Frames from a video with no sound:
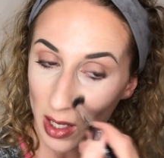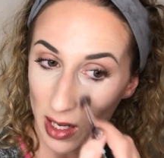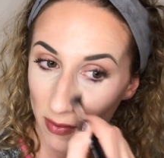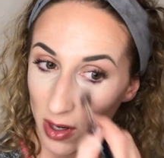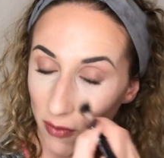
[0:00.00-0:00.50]

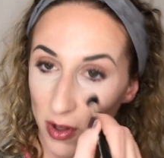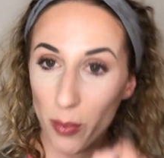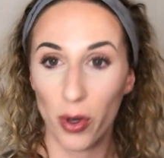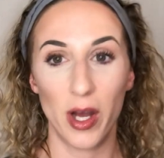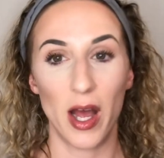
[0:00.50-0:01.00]
Even if you
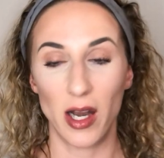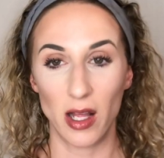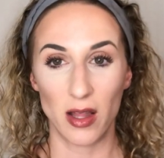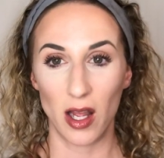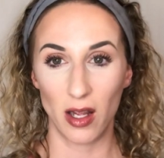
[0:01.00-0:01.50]
put any
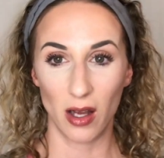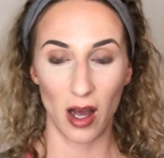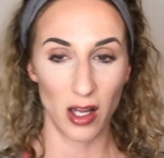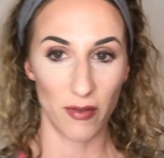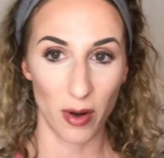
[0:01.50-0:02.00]

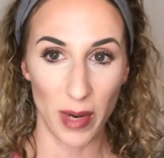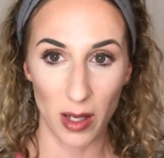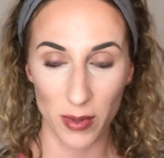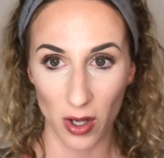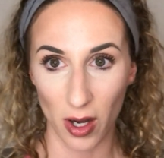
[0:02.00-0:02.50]
of our
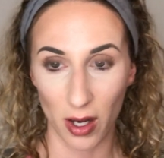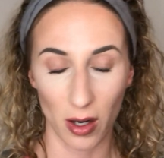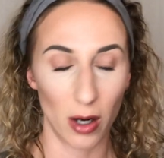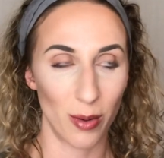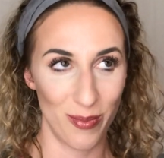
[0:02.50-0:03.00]

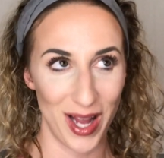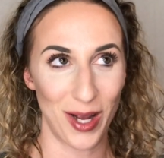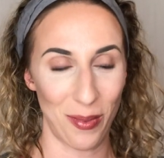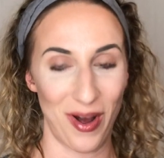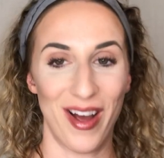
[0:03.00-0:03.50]

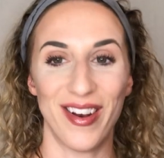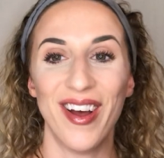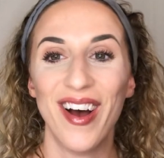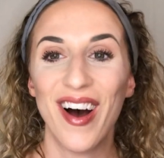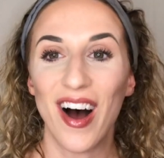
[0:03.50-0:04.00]
makeup on
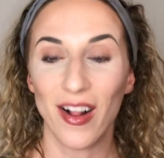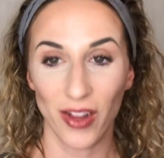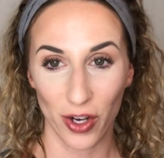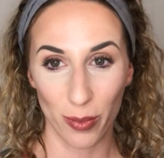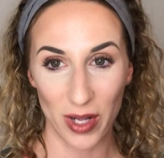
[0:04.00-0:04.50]
a
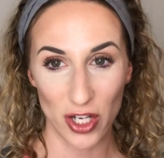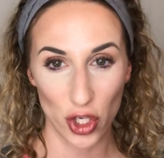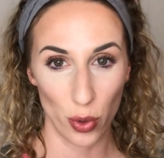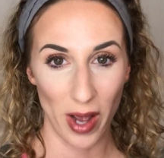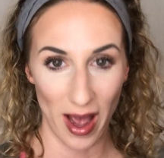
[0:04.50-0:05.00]
little bit
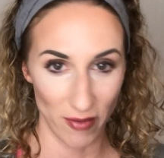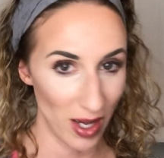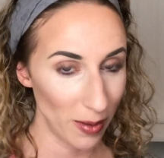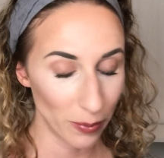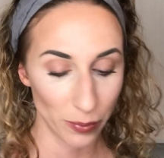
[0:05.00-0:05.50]
too
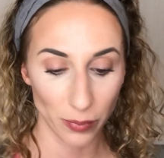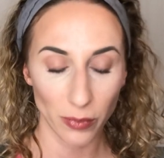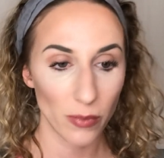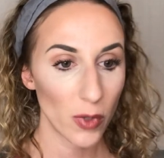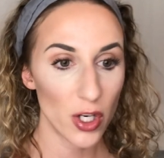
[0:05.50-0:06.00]
heavy,
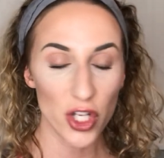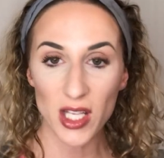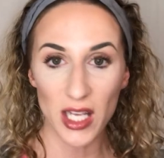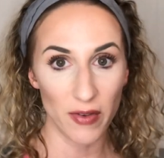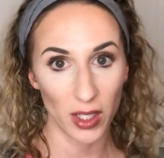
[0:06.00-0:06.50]

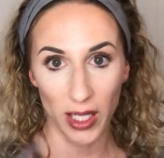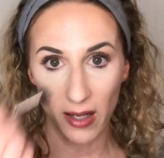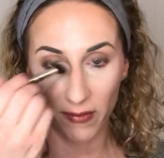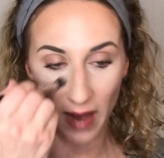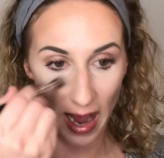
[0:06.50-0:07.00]
just give it
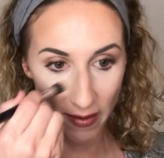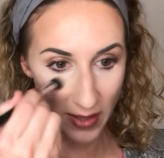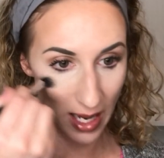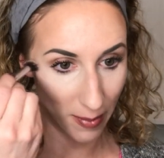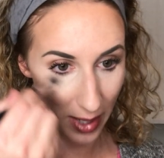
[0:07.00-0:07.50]
like
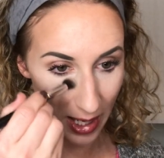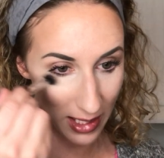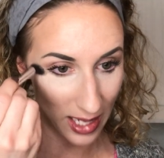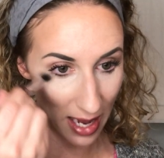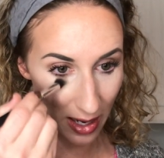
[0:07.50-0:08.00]
5-10
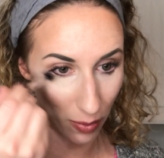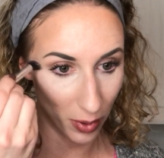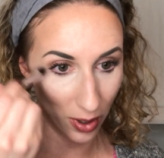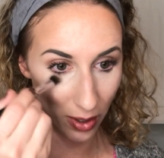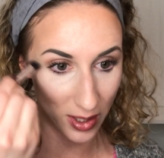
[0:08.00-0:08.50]
minutes and it
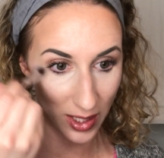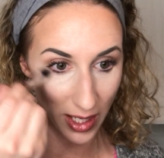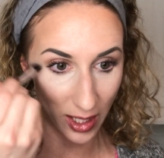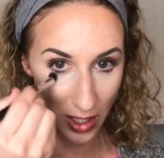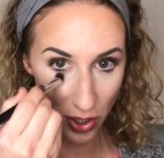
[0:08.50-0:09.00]
will
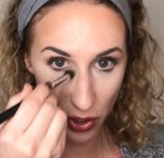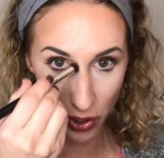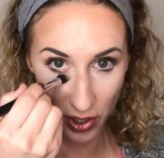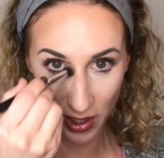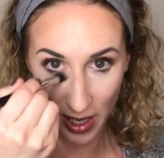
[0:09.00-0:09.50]
sink into
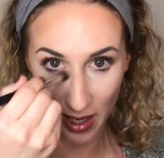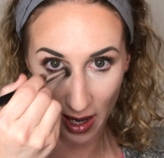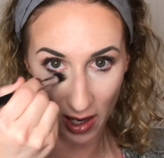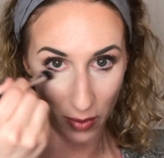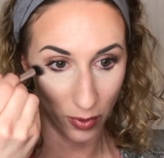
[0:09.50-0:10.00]
your skin
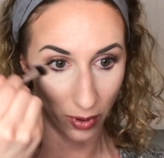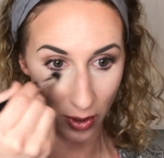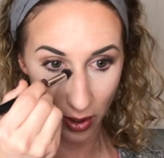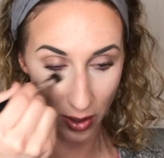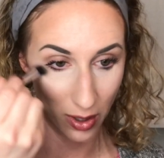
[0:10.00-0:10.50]
and it will
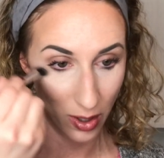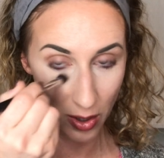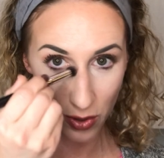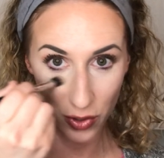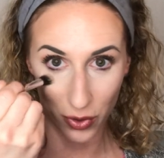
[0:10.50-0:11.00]
look
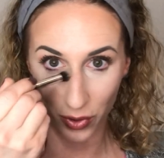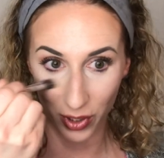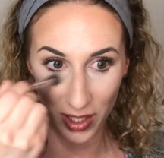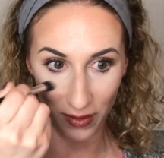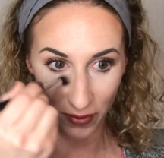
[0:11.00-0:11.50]

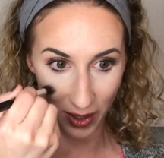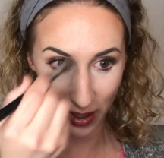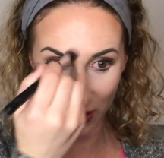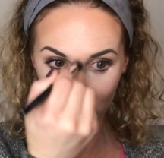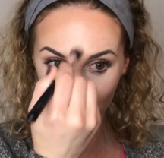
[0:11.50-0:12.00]
totally different.
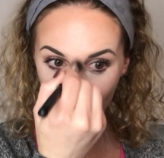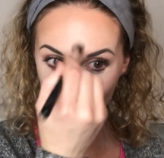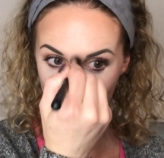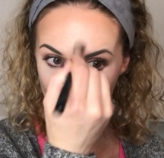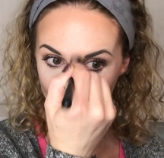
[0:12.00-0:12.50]
It's
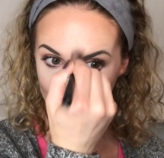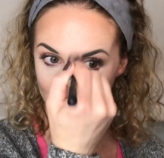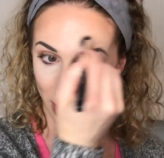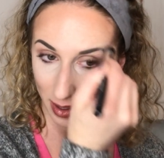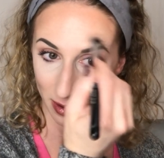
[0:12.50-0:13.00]
really
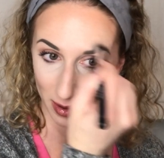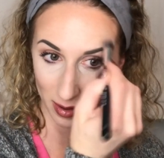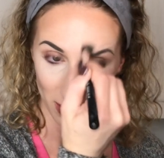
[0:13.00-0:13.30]
amazing.